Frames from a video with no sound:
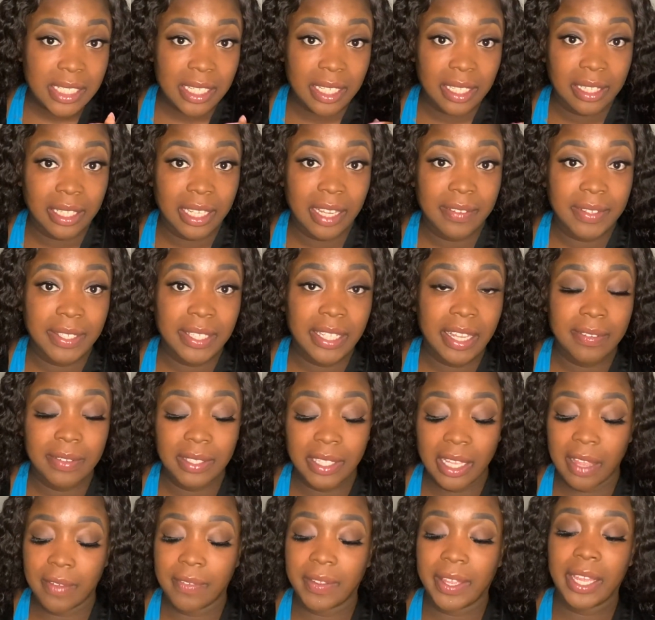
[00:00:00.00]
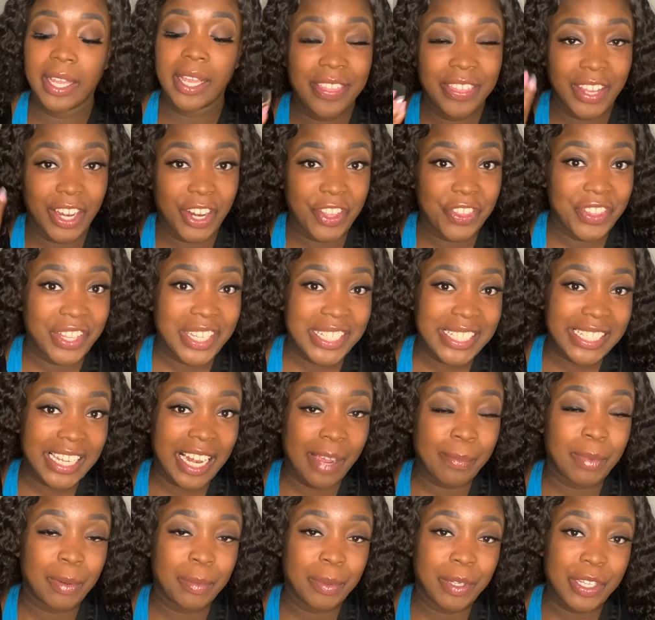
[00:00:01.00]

Love it, love it, love it. And then on this side, I'm going to